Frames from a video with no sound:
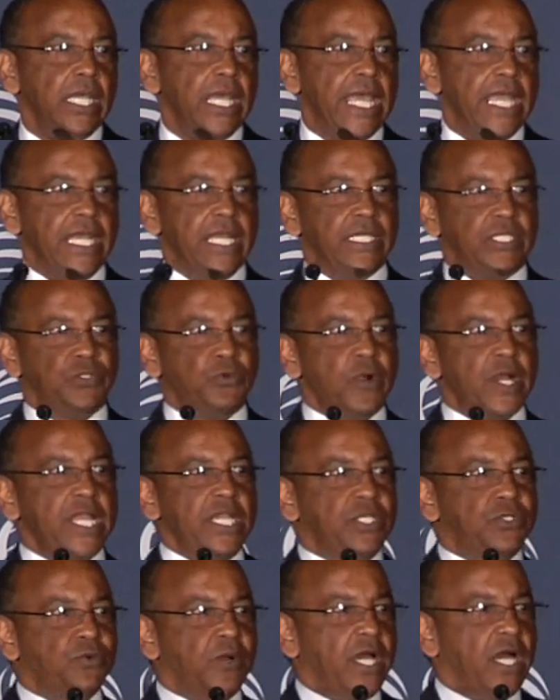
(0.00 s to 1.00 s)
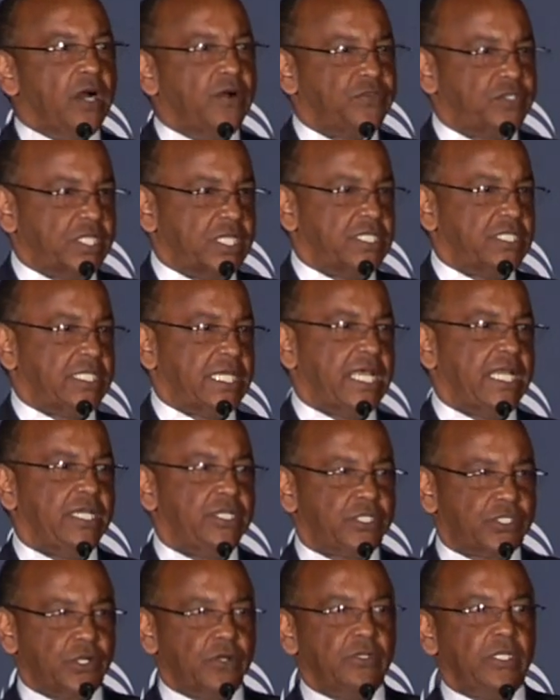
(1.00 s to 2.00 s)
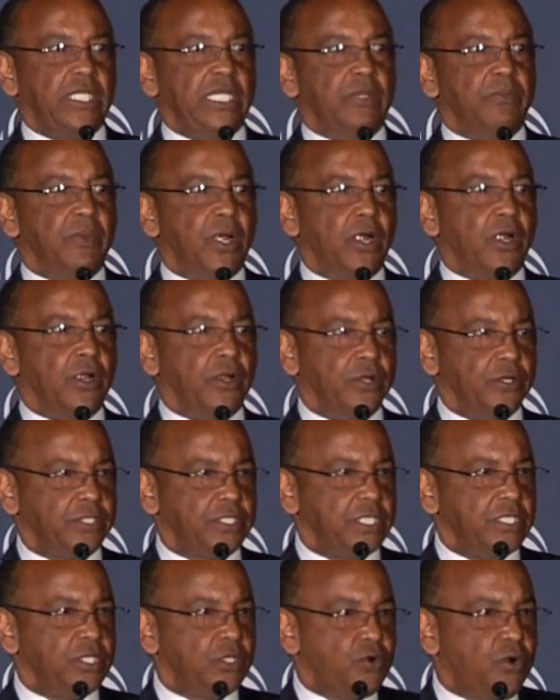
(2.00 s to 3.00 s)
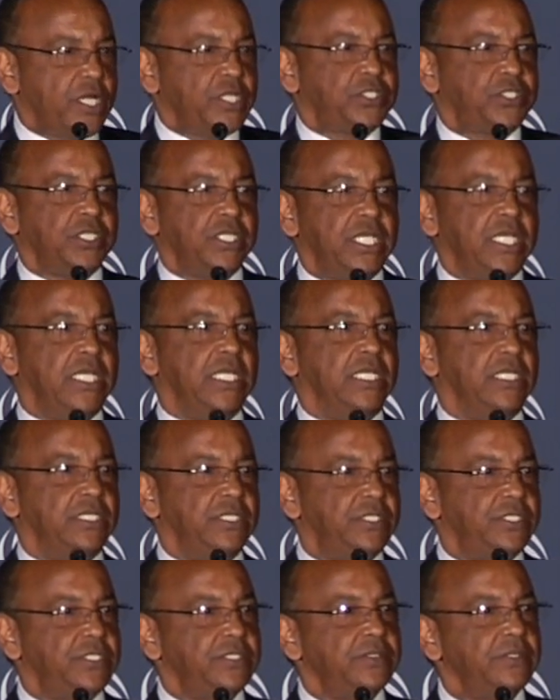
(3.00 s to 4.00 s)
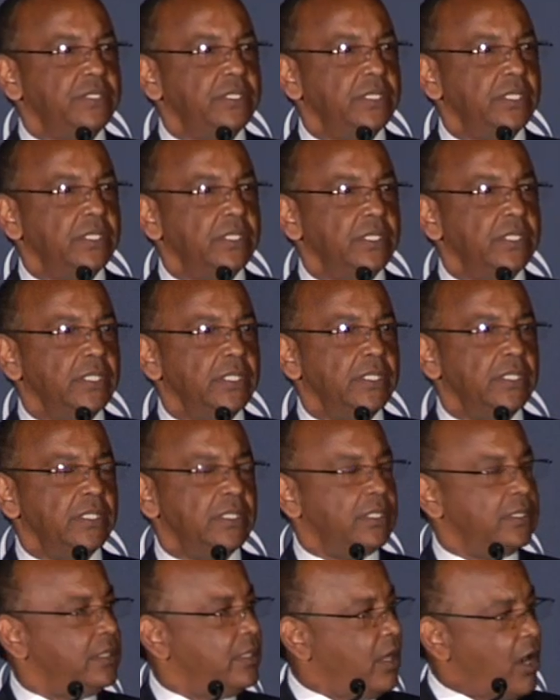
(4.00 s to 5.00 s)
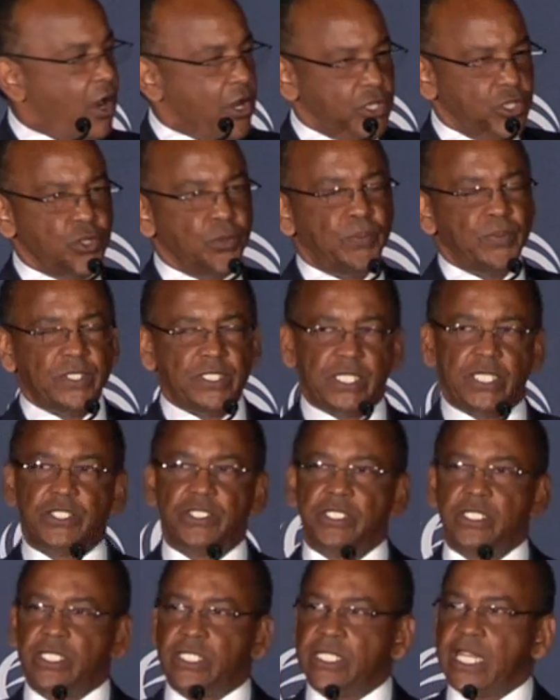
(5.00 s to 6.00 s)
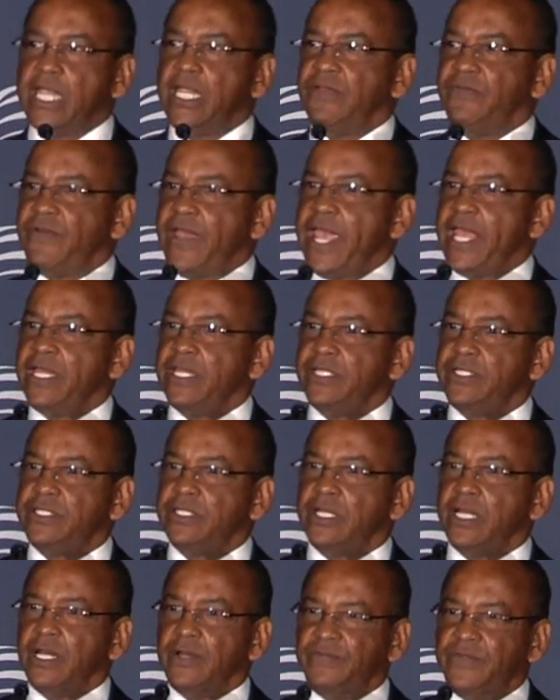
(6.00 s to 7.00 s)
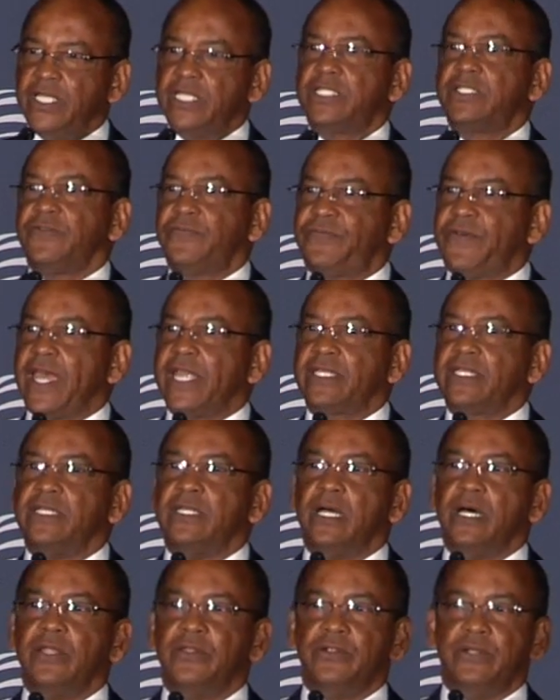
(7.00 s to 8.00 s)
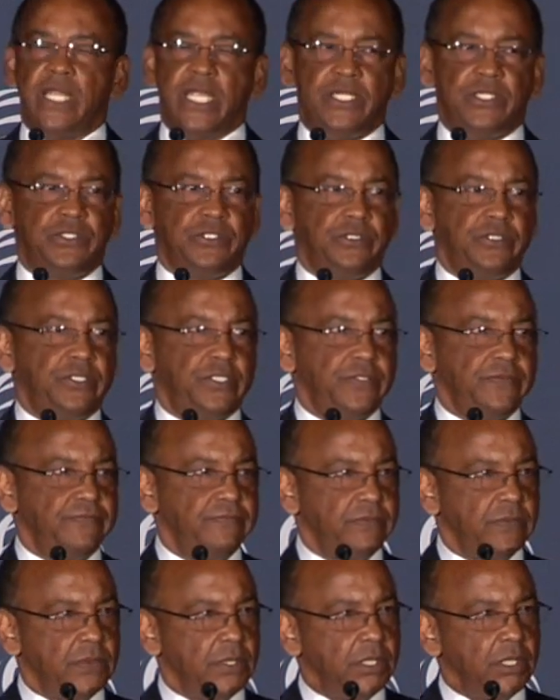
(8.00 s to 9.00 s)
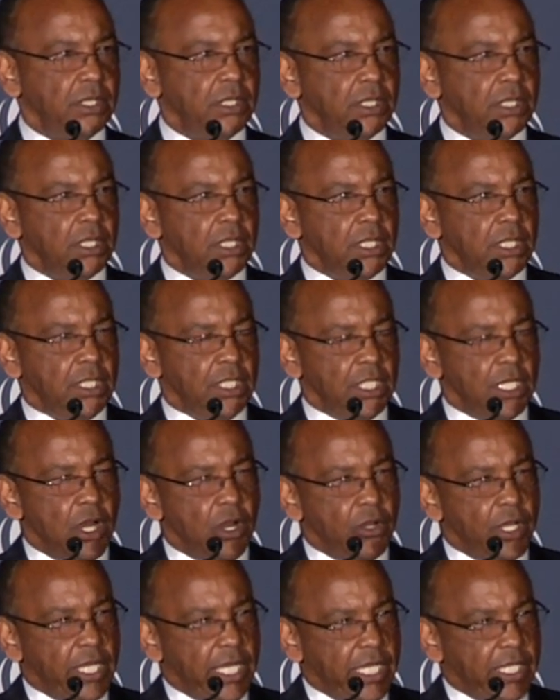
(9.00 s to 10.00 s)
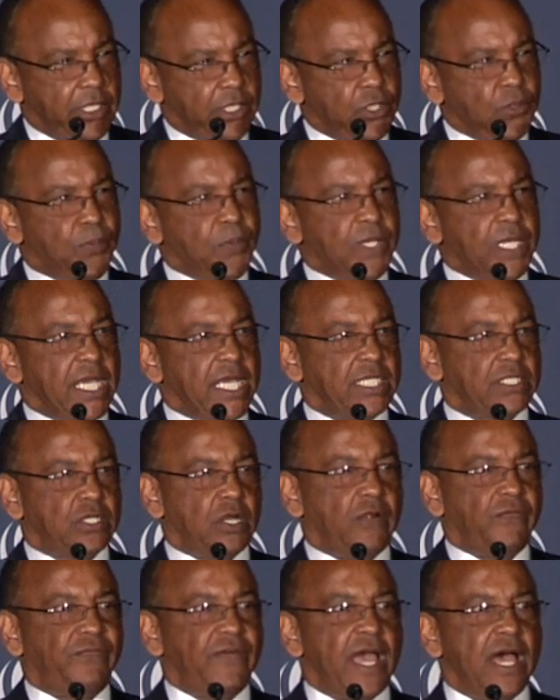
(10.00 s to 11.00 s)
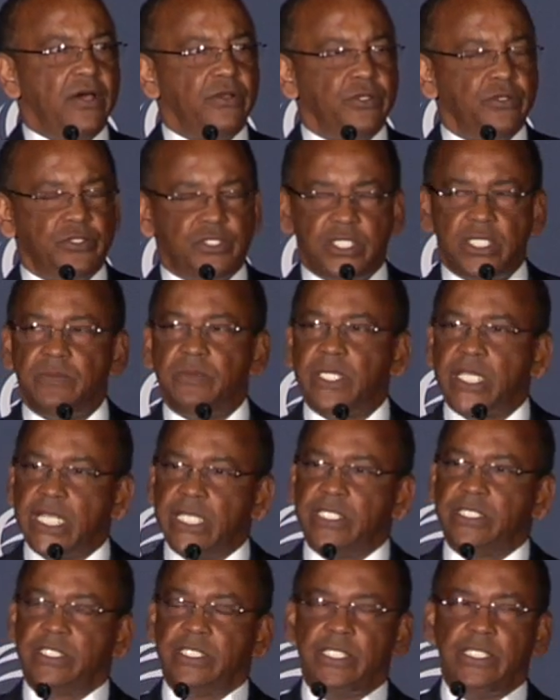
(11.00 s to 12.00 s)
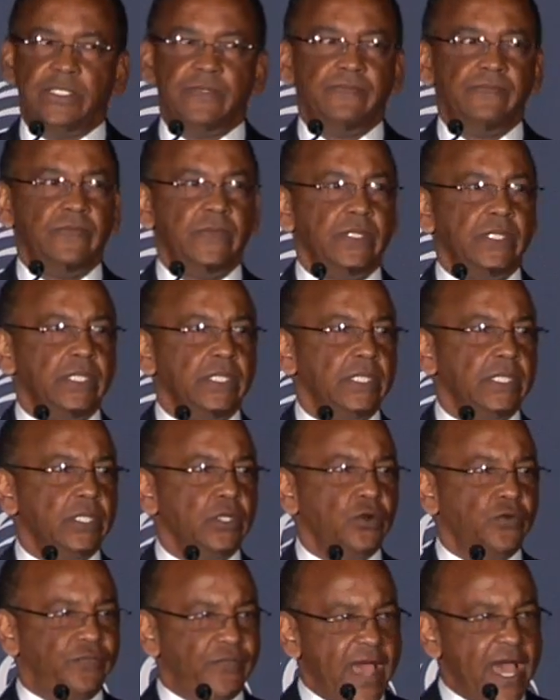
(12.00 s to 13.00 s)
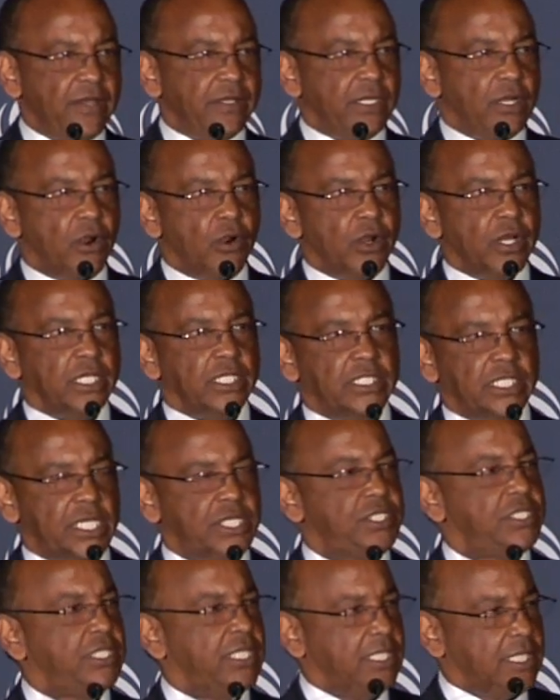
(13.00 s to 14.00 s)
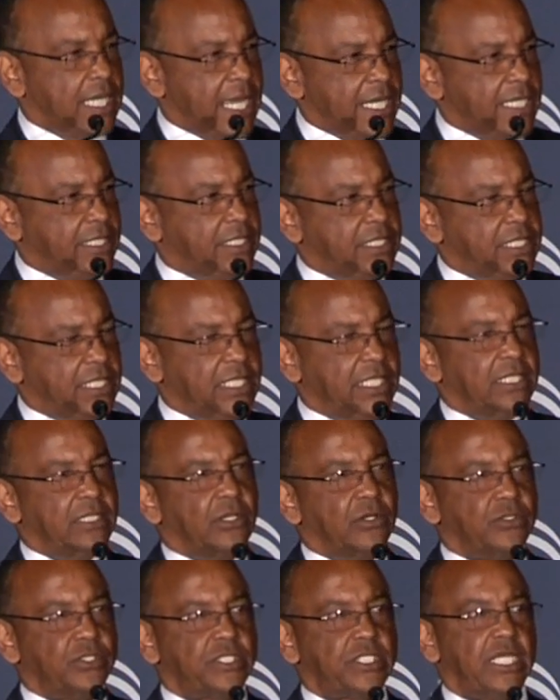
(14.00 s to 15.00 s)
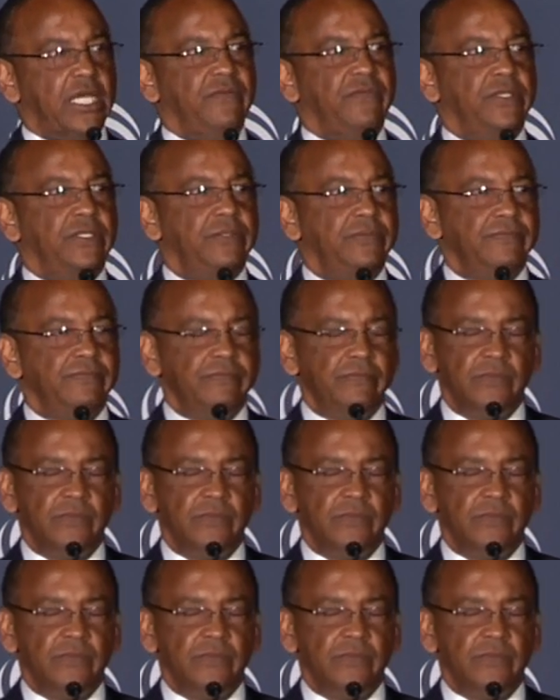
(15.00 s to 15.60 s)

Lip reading: And in 2012, Shenzhen has certainly emerged, and the question is, are you positioned to take advantage of this effect in other nations? You know, at UPS, our founder, Jim Casey, who founded our organization in 1907,